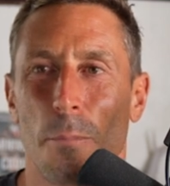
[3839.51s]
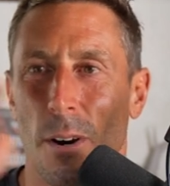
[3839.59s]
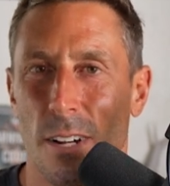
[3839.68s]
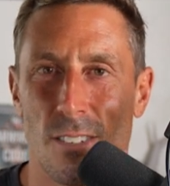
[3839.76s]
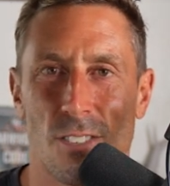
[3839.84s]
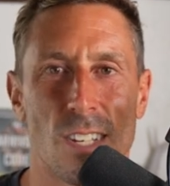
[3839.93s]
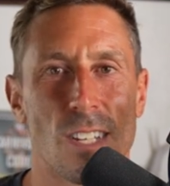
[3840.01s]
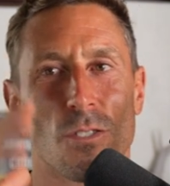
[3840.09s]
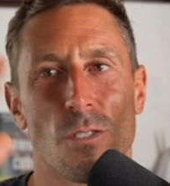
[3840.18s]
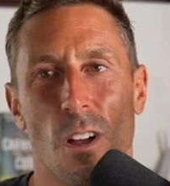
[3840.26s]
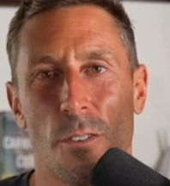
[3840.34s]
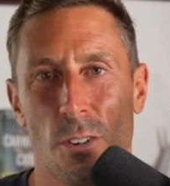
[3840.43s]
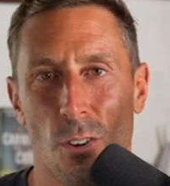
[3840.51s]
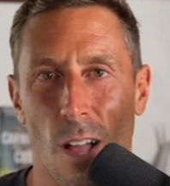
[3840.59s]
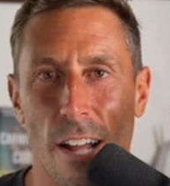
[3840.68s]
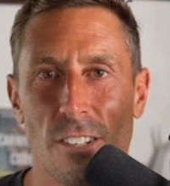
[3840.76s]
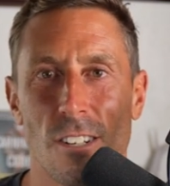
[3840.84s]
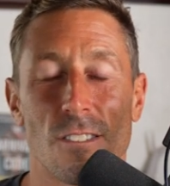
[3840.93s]
Parkinson's and other
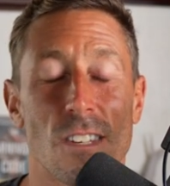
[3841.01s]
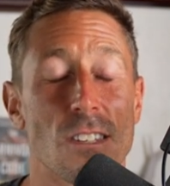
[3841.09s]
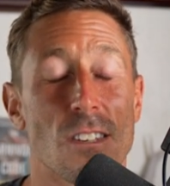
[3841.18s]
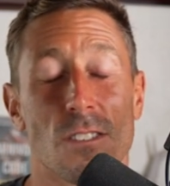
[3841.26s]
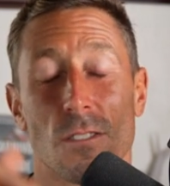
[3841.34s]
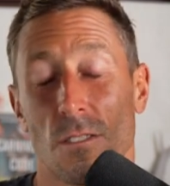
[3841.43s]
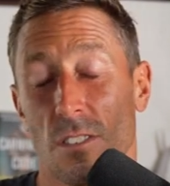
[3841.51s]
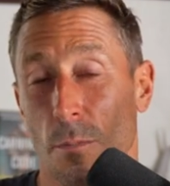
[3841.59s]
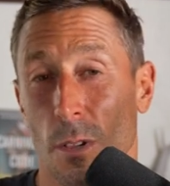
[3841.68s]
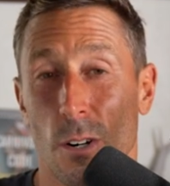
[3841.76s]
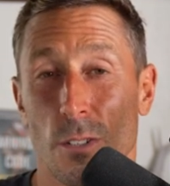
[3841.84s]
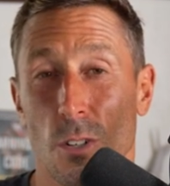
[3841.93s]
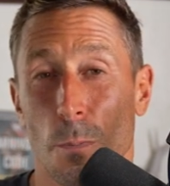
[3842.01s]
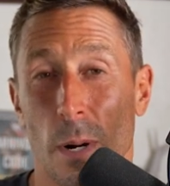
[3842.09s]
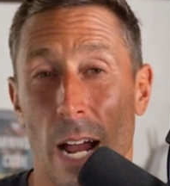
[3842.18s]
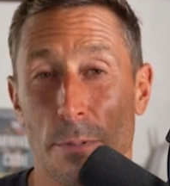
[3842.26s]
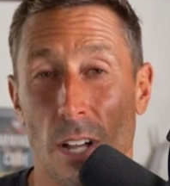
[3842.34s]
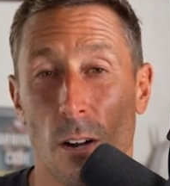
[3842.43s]
neurologic diseases, similar to
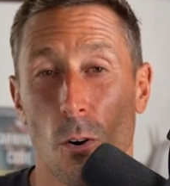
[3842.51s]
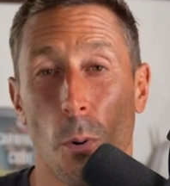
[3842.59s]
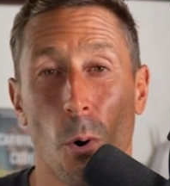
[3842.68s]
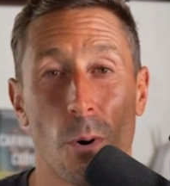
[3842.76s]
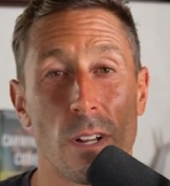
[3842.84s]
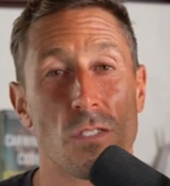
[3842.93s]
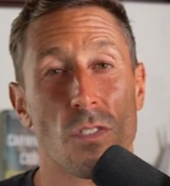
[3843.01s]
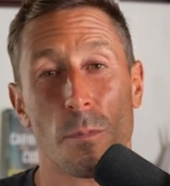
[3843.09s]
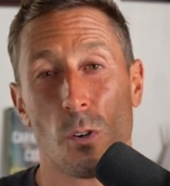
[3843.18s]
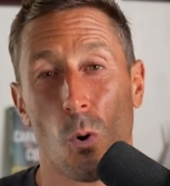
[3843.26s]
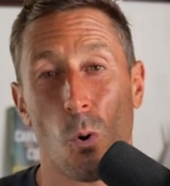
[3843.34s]
perhaps aquaporins from